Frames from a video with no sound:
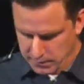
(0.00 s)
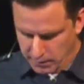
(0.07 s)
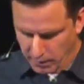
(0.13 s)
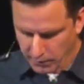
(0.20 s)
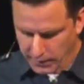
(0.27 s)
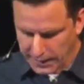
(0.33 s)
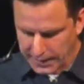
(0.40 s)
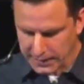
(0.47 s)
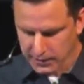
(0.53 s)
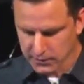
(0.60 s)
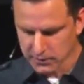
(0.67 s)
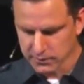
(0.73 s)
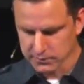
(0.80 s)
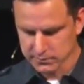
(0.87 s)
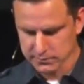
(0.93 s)
our
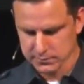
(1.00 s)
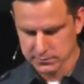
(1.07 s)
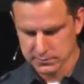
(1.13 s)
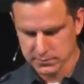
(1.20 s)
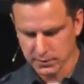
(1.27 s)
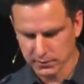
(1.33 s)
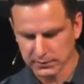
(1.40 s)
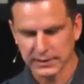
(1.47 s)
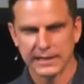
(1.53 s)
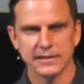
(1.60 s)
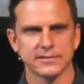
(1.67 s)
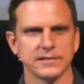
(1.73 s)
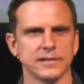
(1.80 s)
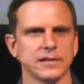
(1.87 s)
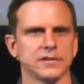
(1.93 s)
anger, our
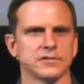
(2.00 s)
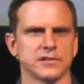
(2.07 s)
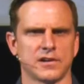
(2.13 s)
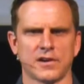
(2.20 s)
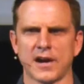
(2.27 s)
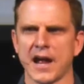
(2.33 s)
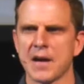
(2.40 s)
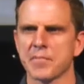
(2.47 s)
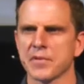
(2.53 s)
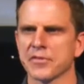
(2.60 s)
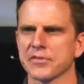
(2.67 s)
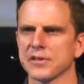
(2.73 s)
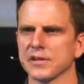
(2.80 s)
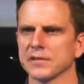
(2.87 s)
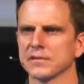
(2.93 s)
laziness and our
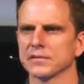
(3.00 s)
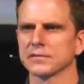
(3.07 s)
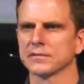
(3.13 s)
apathy.